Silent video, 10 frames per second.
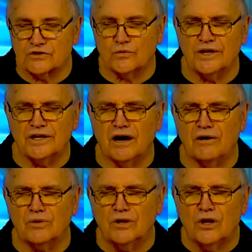We come
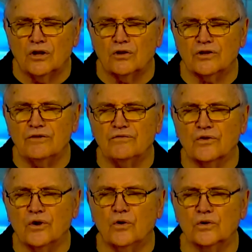looking for the
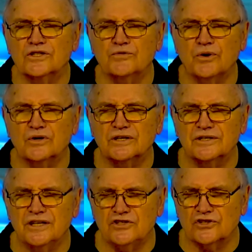Holy Spirit to
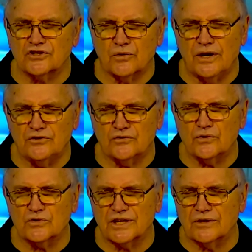teach us great
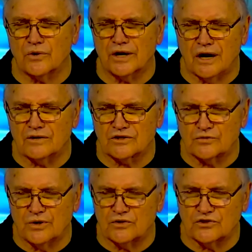truths in regard to
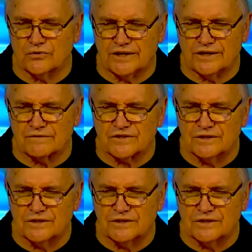spiritual gifts.